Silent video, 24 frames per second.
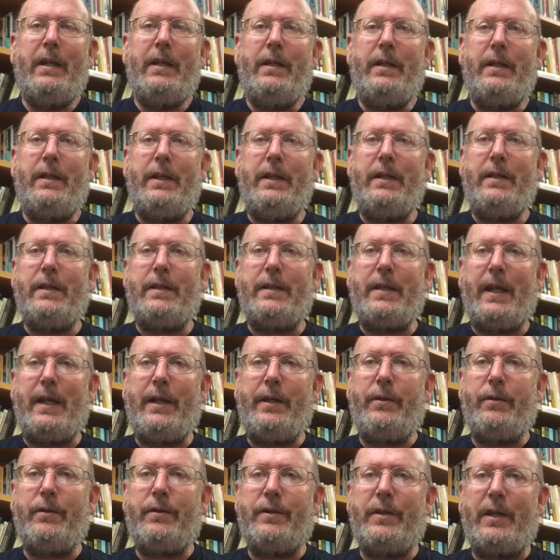You need to
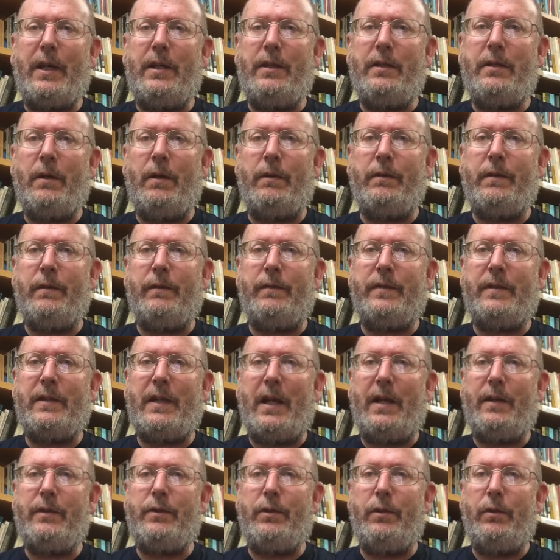take your Saint Joseph
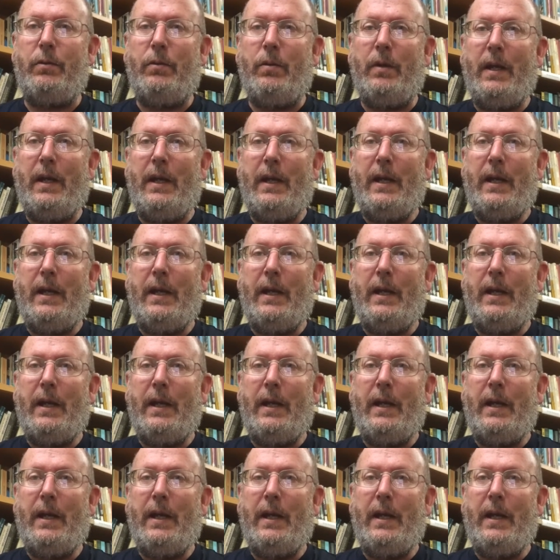statue